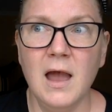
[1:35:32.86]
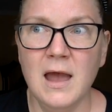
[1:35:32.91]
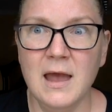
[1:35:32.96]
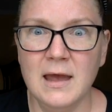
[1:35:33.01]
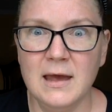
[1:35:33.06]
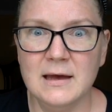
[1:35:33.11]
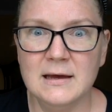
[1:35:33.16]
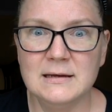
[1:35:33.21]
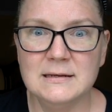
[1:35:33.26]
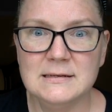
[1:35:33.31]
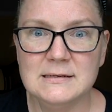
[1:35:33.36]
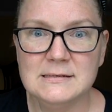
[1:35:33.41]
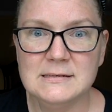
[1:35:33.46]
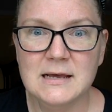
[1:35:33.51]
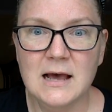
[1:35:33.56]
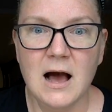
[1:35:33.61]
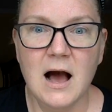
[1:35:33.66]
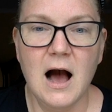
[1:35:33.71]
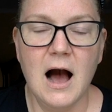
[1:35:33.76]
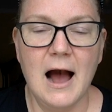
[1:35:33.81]
and
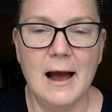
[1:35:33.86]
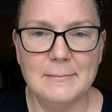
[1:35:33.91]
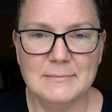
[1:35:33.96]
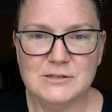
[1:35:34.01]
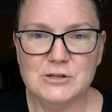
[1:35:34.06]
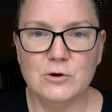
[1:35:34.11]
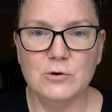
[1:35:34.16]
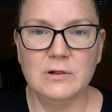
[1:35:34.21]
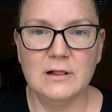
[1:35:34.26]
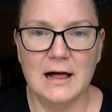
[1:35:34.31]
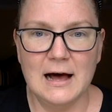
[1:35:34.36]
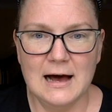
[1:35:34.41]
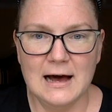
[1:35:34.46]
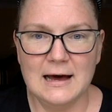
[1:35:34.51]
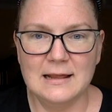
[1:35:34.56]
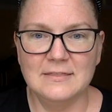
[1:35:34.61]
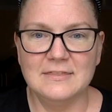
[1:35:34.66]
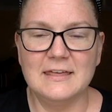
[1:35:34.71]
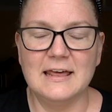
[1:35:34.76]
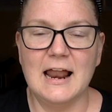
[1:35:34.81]
I'm so
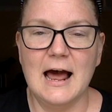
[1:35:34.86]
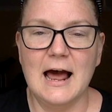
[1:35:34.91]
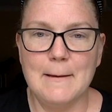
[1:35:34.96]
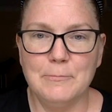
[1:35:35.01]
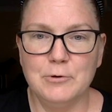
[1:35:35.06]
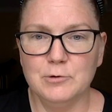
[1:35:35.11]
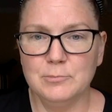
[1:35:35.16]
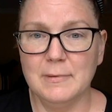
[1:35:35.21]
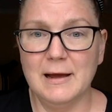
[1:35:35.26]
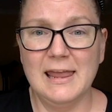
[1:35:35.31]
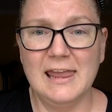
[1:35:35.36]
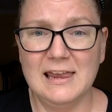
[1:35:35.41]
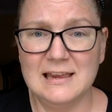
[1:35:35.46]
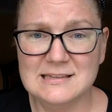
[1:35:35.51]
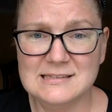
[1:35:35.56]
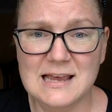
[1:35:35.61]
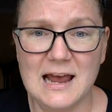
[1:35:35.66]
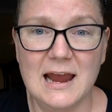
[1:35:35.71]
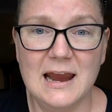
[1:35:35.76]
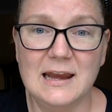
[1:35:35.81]
glad that I put my
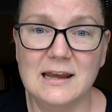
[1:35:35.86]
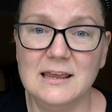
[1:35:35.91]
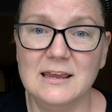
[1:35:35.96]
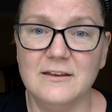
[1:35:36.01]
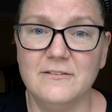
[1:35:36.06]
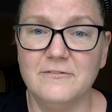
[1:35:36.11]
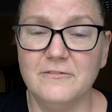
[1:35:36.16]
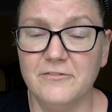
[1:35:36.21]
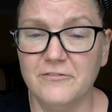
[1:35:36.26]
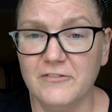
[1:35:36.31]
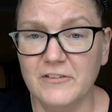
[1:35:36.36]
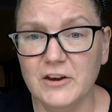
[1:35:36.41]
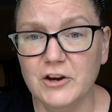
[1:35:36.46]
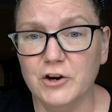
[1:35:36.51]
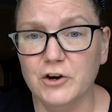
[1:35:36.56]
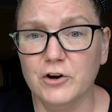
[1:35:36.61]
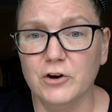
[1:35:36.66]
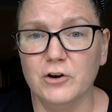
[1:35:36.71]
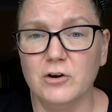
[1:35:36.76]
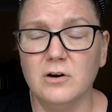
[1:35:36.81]
anxiety and
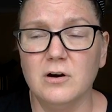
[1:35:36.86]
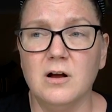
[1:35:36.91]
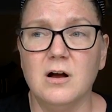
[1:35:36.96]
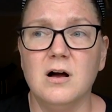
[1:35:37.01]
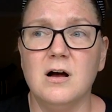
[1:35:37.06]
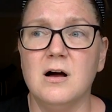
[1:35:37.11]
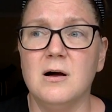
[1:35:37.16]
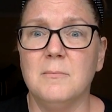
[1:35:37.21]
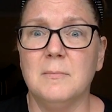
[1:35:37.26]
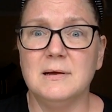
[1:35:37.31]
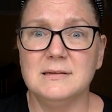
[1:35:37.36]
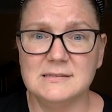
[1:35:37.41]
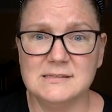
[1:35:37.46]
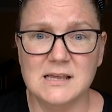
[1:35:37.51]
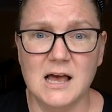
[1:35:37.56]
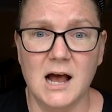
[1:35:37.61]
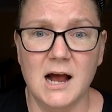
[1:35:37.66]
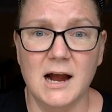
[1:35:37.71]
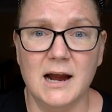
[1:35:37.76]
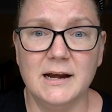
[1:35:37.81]
fear um,
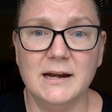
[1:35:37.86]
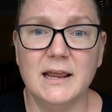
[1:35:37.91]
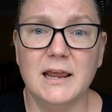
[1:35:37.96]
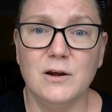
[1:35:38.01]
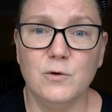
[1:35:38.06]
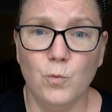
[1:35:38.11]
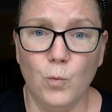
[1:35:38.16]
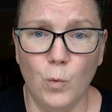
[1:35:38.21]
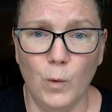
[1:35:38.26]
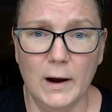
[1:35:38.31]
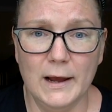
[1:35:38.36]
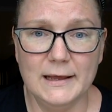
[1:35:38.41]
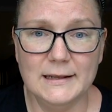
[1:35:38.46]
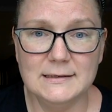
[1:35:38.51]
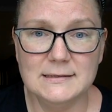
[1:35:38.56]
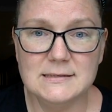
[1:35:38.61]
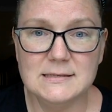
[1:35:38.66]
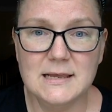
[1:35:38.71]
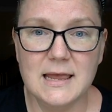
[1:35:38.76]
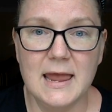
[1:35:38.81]
aside and
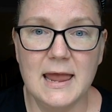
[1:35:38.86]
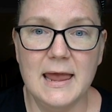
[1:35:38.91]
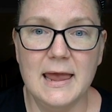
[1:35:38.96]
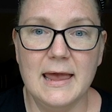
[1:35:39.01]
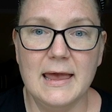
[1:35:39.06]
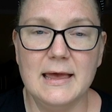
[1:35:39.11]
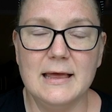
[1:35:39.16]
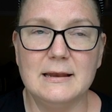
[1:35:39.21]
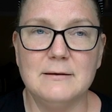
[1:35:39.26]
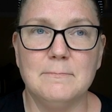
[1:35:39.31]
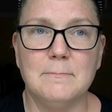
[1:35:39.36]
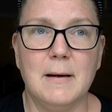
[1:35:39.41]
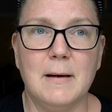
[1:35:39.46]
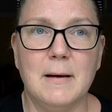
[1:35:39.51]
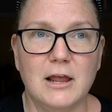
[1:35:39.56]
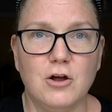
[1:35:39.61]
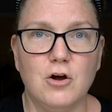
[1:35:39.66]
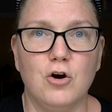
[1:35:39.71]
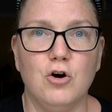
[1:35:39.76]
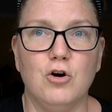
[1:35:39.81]
went. And
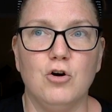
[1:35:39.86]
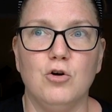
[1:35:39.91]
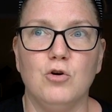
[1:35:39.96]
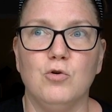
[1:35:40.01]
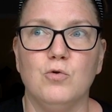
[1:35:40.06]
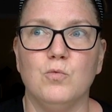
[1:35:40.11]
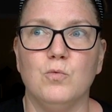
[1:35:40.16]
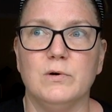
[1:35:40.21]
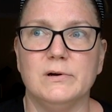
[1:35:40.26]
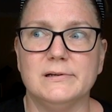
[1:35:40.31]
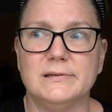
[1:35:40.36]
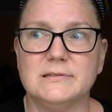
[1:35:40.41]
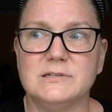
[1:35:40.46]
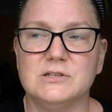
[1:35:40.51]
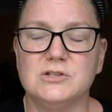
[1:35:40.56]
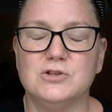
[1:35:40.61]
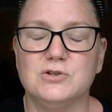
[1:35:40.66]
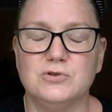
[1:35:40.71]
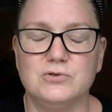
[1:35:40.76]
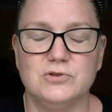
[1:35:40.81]
my goal
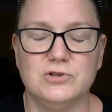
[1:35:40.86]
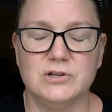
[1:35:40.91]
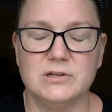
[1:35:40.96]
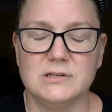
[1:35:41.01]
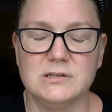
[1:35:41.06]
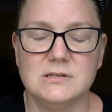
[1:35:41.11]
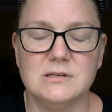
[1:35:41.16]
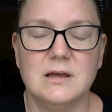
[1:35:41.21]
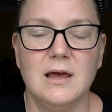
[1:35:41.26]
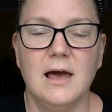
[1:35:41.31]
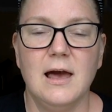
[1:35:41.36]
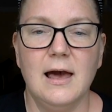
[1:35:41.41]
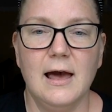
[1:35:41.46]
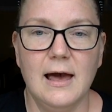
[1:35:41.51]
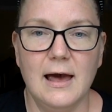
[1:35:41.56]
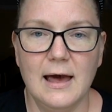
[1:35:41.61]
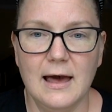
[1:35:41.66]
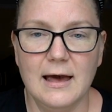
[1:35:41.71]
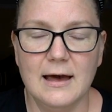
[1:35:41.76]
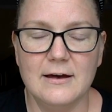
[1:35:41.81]
was to just
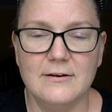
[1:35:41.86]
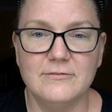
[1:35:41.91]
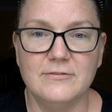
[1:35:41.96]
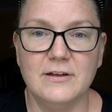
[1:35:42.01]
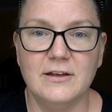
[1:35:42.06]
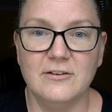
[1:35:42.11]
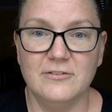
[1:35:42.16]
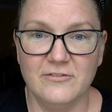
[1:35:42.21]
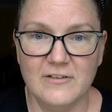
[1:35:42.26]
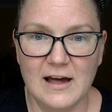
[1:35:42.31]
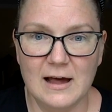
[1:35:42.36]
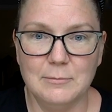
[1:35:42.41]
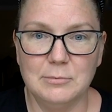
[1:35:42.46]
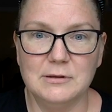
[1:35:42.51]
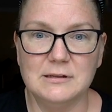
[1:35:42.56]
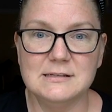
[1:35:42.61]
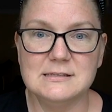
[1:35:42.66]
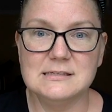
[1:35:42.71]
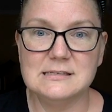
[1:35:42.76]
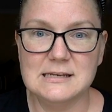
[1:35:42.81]
have a
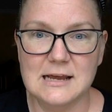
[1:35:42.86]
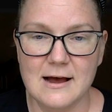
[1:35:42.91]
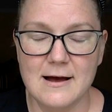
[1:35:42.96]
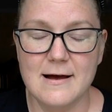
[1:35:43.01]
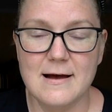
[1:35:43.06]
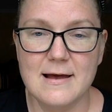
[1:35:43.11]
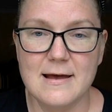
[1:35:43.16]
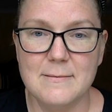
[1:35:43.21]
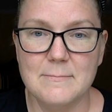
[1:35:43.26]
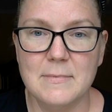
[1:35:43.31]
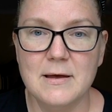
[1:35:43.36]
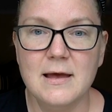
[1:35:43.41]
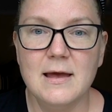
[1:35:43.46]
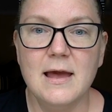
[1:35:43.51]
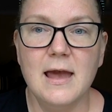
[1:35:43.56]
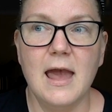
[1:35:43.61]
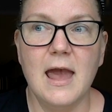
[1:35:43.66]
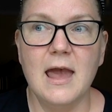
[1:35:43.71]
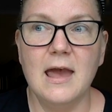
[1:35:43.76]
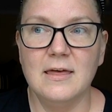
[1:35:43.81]
fabulous time.
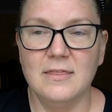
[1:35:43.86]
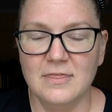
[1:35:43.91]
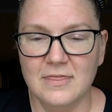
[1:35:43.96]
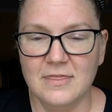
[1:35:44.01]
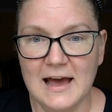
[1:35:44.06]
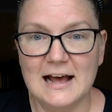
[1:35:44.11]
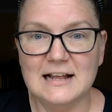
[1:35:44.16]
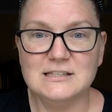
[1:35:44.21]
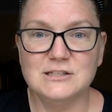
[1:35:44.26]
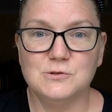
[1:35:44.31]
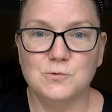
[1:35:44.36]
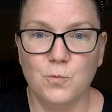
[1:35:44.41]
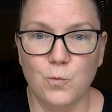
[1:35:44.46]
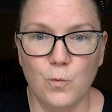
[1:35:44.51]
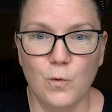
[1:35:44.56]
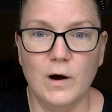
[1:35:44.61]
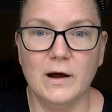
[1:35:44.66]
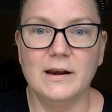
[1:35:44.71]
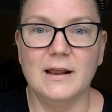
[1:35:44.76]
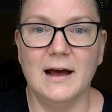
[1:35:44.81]
And that's
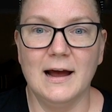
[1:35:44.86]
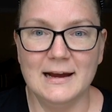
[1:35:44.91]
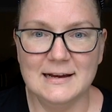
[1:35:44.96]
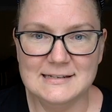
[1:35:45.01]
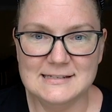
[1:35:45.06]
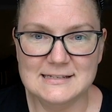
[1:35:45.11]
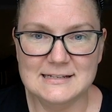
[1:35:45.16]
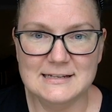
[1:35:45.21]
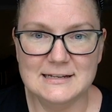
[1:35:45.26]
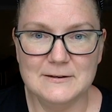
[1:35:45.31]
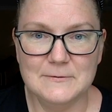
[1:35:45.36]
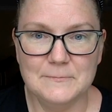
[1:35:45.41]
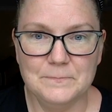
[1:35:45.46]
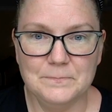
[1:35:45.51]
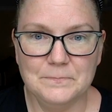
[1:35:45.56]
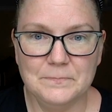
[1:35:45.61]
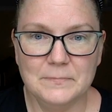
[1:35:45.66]
what I did.